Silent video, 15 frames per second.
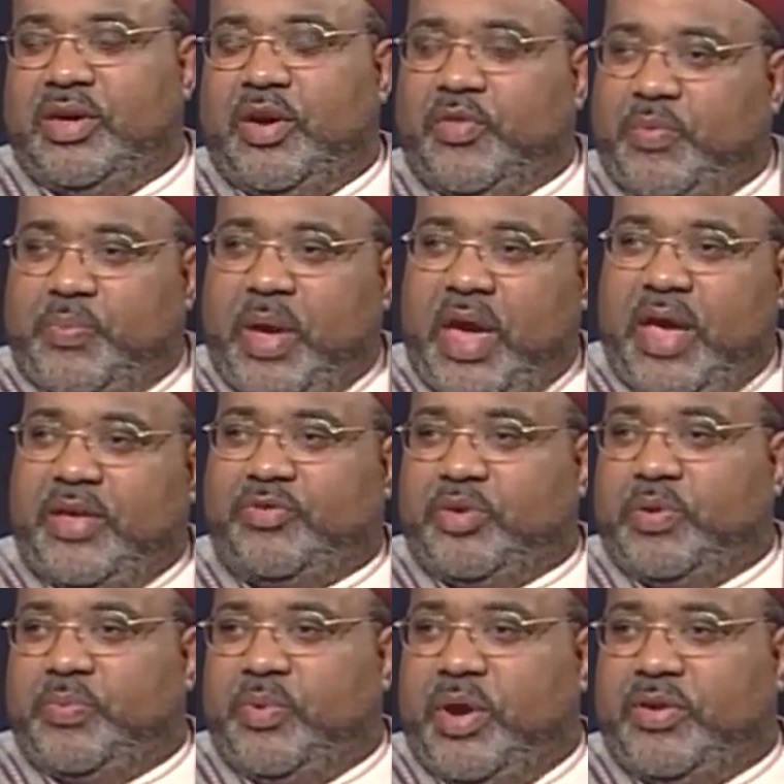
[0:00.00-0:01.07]
Of the past
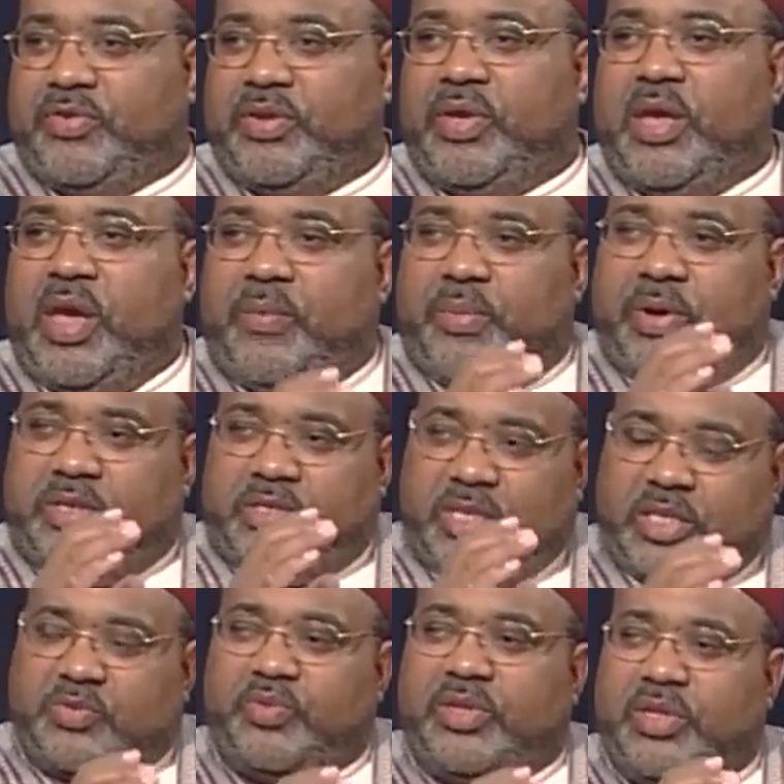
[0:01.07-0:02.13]
or the present, but
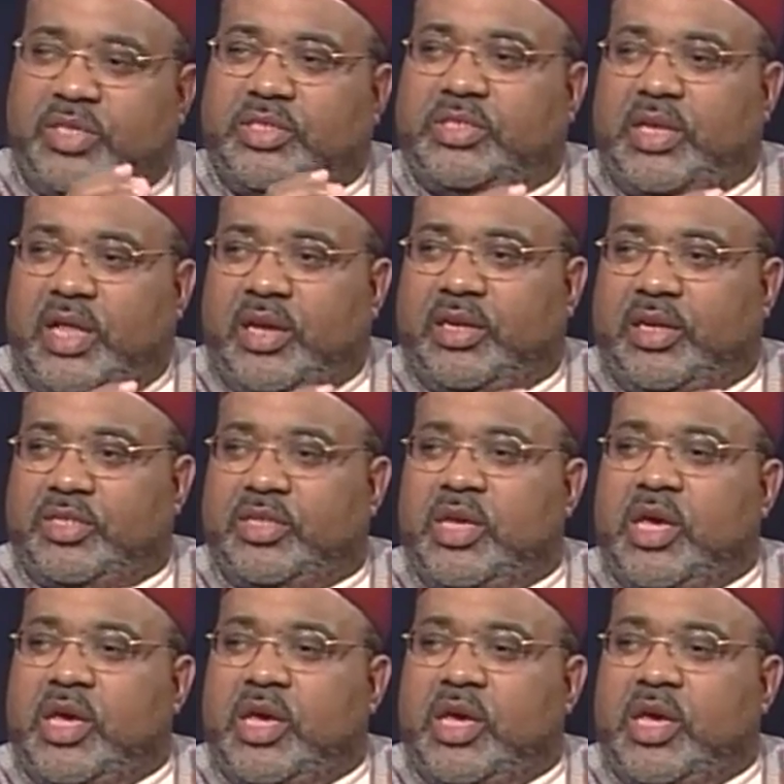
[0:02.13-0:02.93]
just what he's telling us.